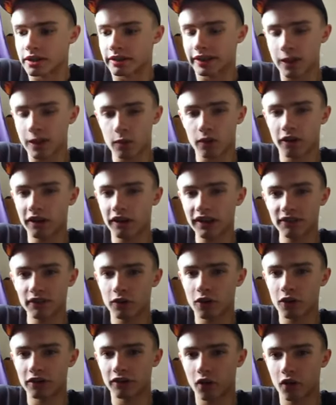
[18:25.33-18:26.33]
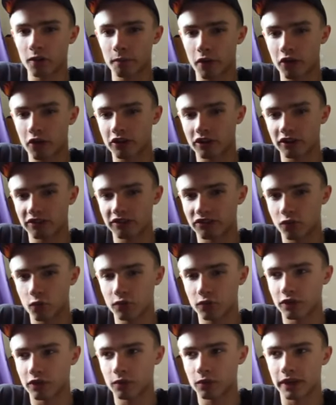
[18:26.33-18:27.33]
Now I haven't got a 9 marker
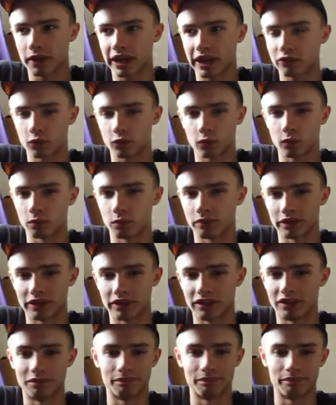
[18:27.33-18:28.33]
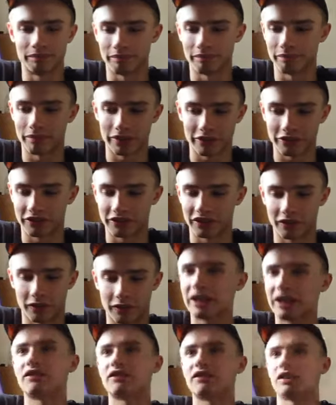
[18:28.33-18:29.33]
for at all. You know,
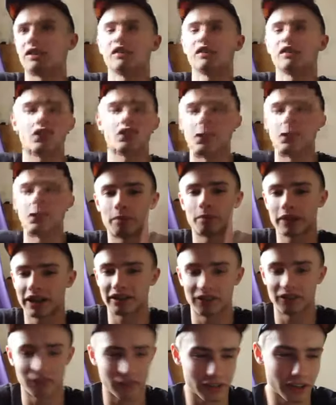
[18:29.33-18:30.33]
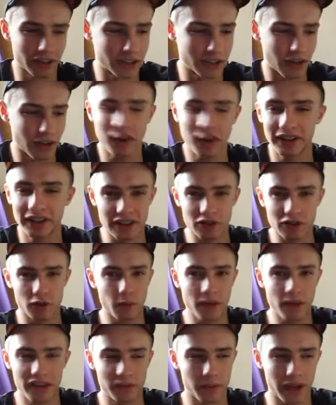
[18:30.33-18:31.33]
I didn't do
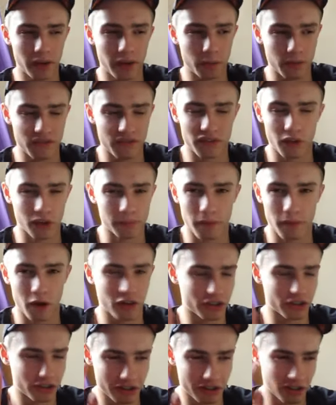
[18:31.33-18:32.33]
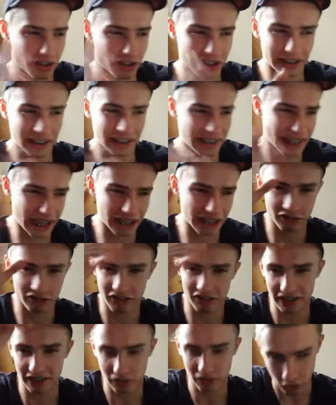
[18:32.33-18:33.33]
it. That
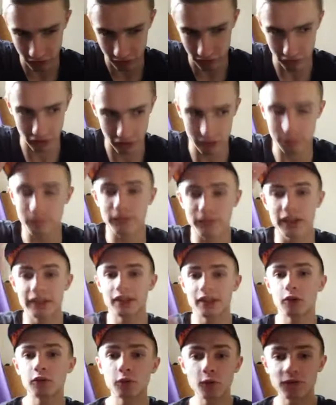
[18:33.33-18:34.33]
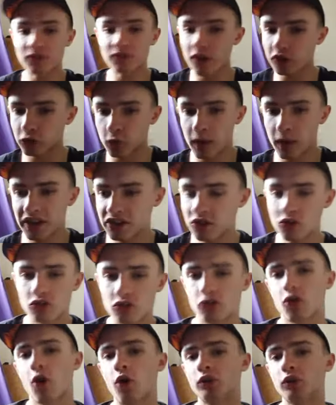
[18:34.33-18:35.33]
grade 9 for it. Now your first
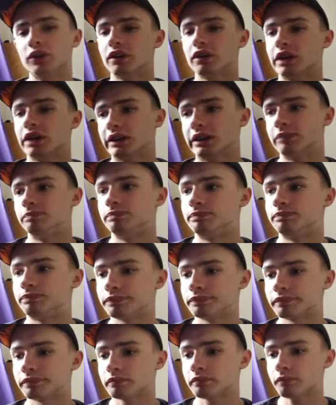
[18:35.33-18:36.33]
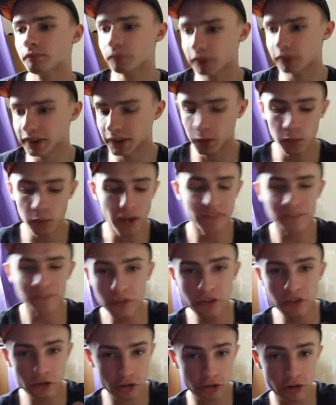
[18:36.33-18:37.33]
questions on no, there is a
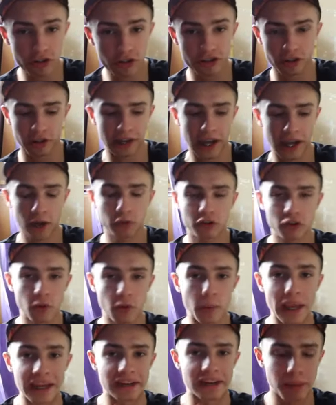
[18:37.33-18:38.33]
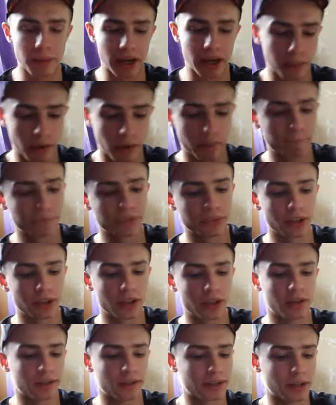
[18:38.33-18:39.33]
structure in how to do each paper.
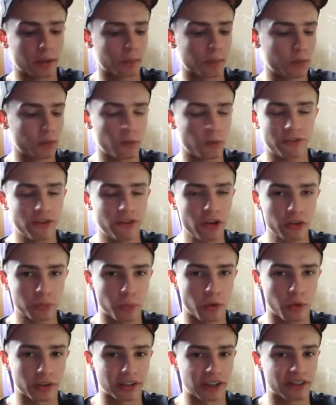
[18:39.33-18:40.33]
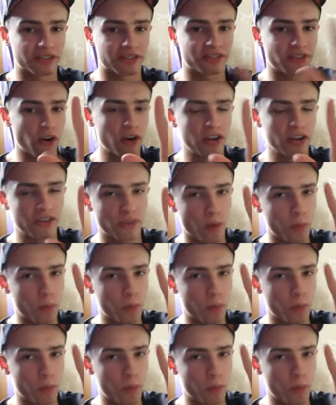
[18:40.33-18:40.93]
Now, your first one is 5,